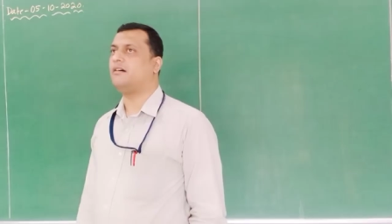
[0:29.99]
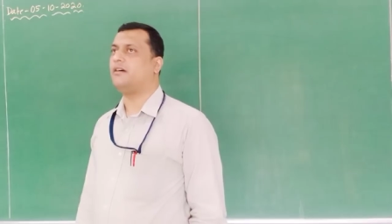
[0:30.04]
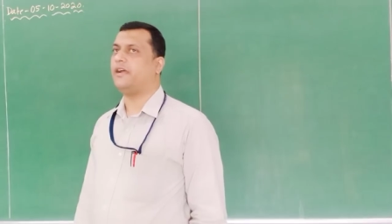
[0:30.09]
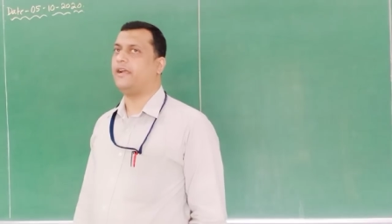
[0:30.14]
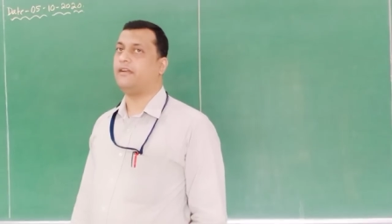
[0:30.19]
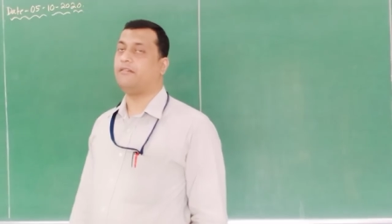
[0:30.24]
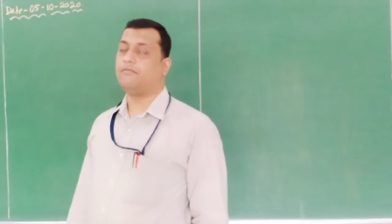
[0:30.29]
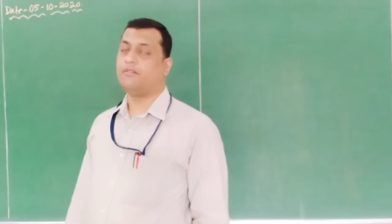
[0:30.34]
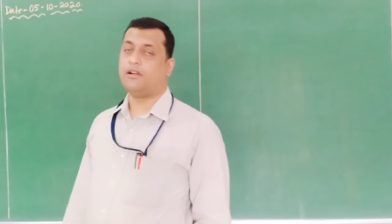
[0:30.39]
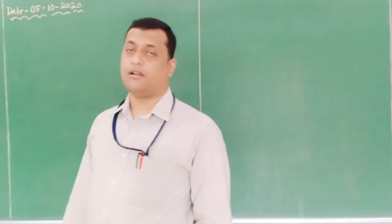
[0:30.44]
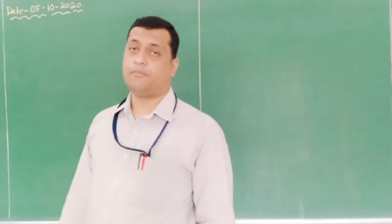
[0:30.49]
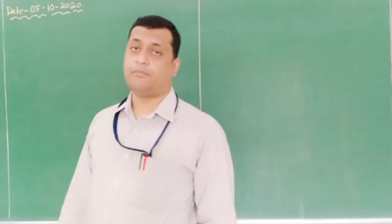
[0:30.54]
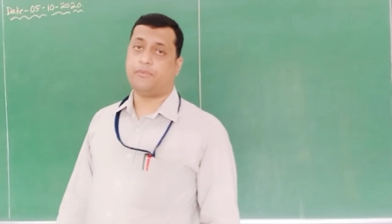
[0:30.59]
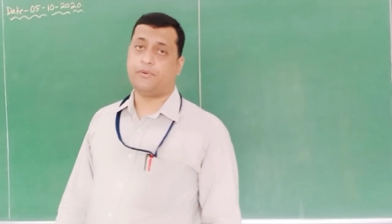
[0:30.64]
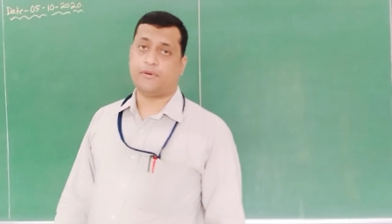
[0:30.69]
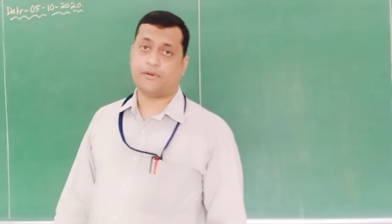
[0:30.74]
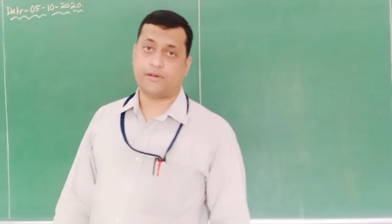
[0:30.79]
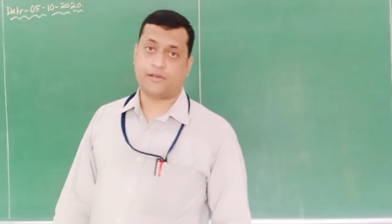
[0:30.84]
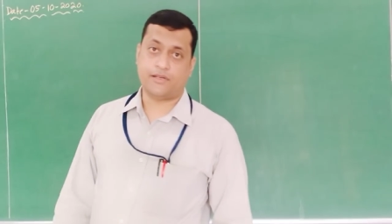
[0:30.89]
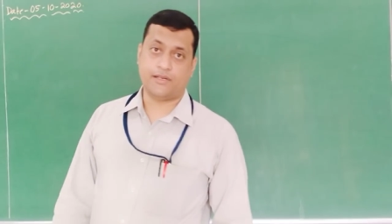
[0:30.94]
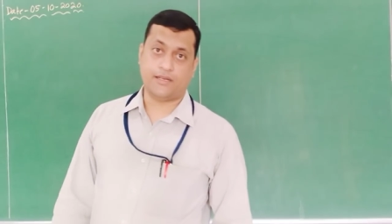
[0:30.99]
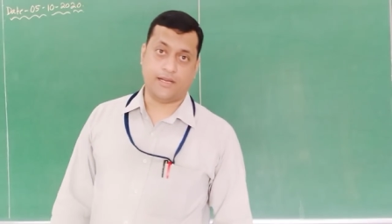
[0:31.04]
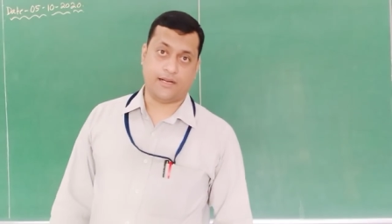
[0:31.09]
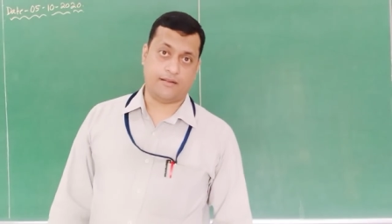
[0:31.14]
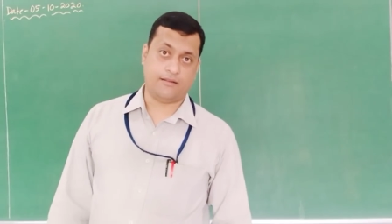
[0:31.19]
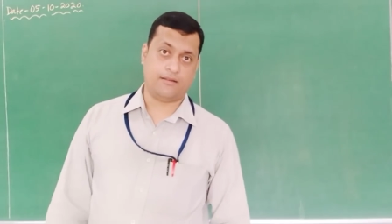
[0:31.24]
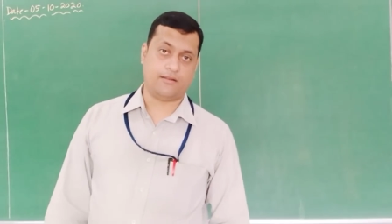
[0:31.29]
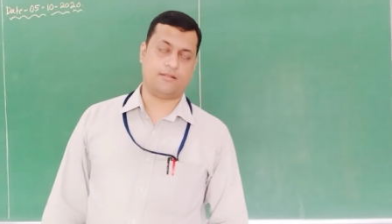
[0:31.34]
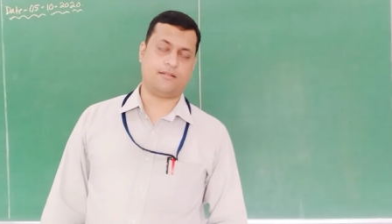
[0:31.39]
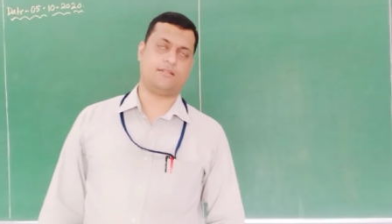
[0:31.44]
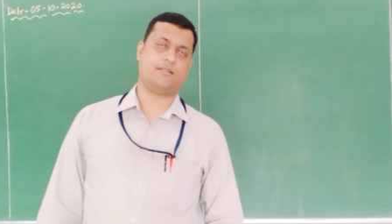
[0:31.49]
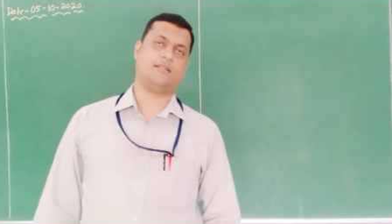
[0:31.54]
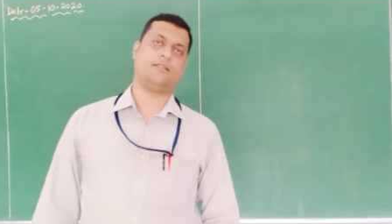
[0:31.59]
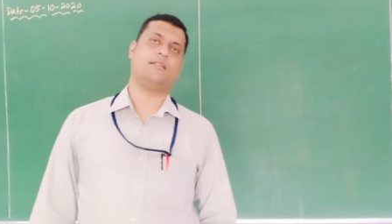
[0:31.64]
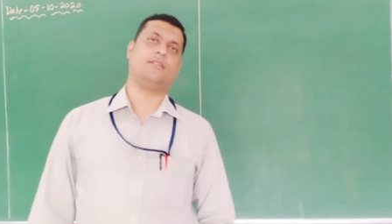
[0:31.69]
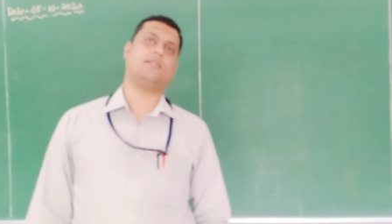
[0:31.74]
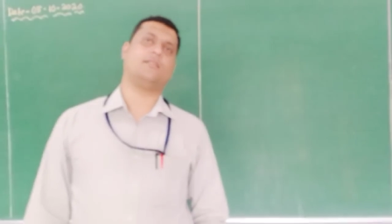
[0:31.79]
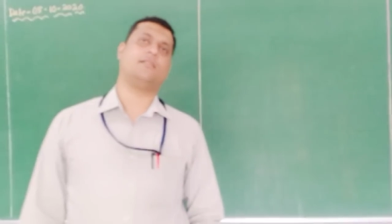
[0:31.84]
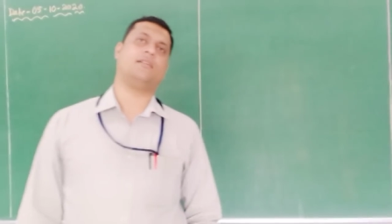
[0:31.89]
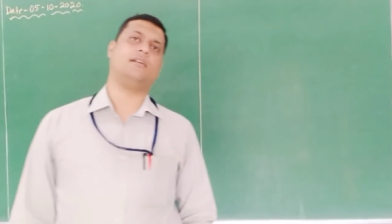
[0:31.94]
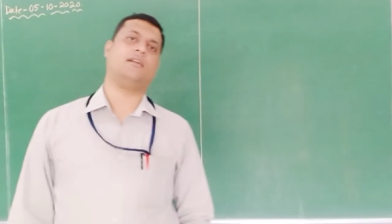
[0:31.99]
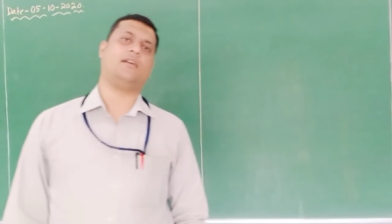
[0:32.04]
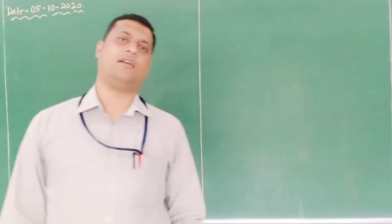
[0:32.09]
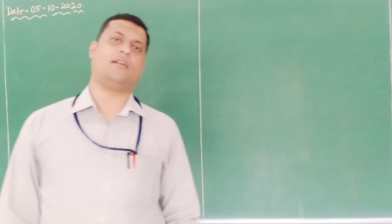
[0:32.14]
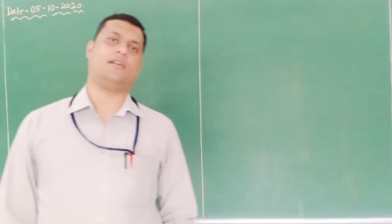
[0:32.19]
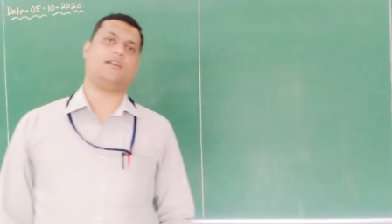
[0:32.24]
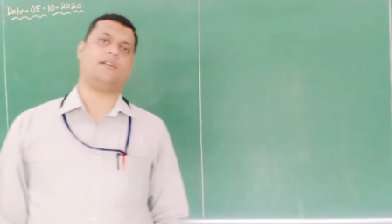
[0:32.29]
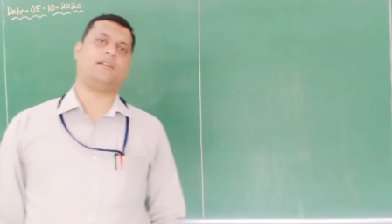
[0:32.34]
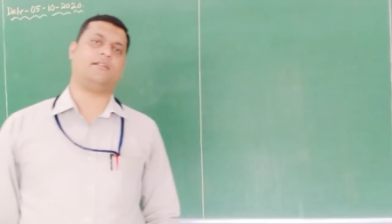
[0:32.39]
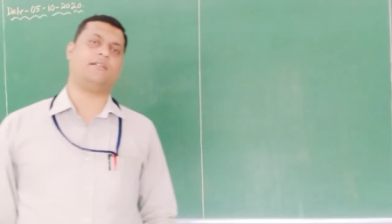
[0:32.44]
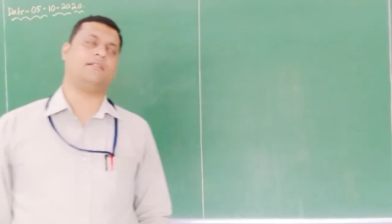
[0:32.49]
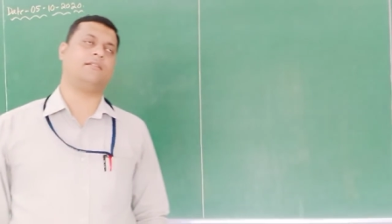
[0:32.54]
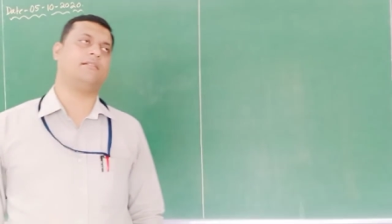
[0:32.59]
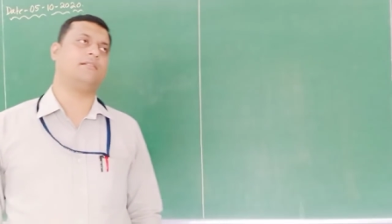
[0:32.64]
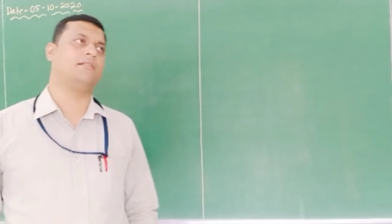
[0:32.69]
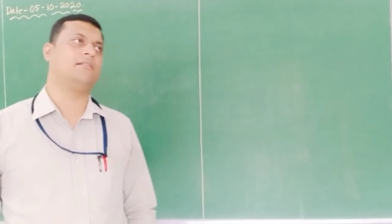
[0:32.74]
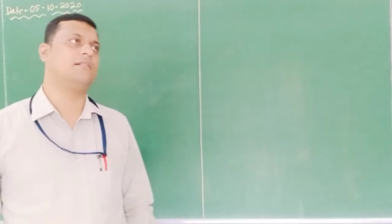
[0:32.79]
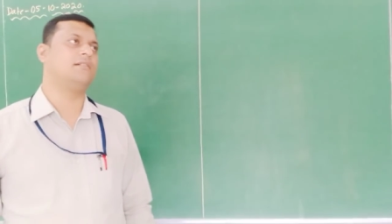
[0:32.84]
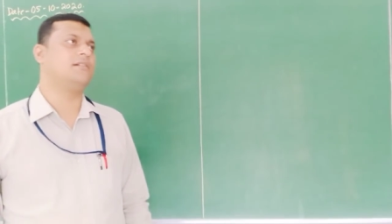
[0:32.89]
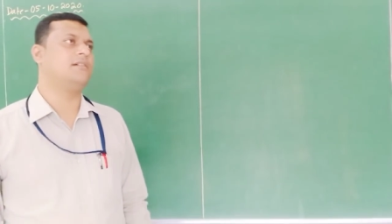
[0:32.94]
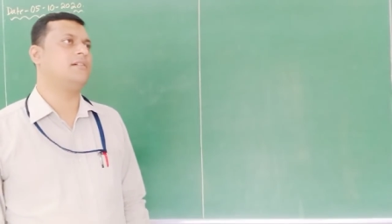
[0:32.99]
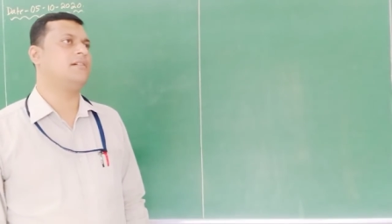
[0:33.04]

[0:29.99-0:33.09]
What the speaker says: envelope detectors, and